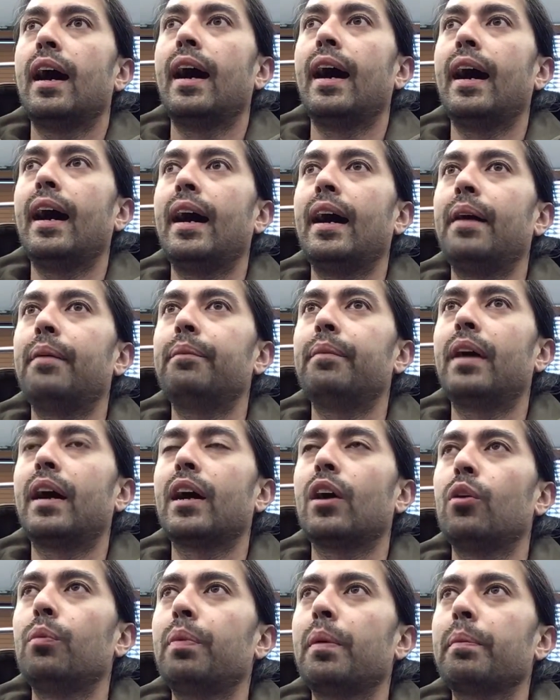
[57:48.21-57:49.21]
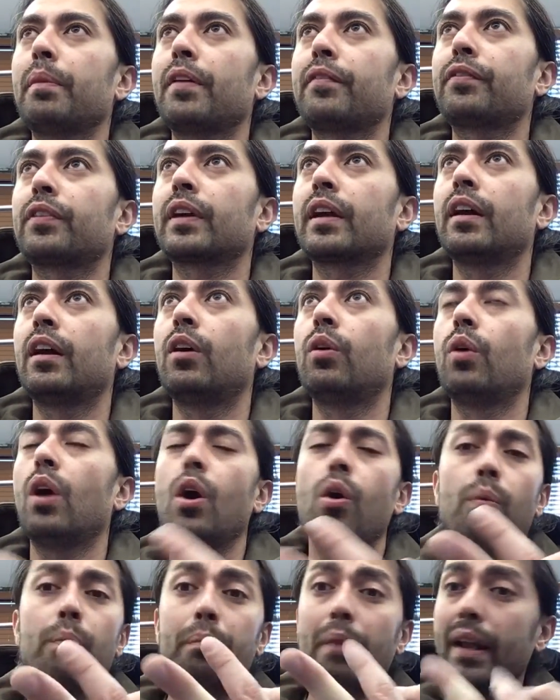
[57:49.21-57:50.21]
Um, I hope I'm not forgetting. Oh,
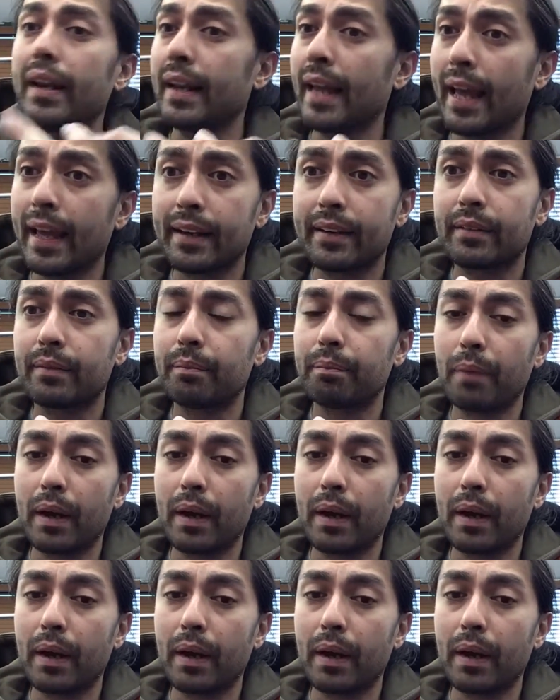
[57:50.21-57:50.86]
oh, Muttonhead.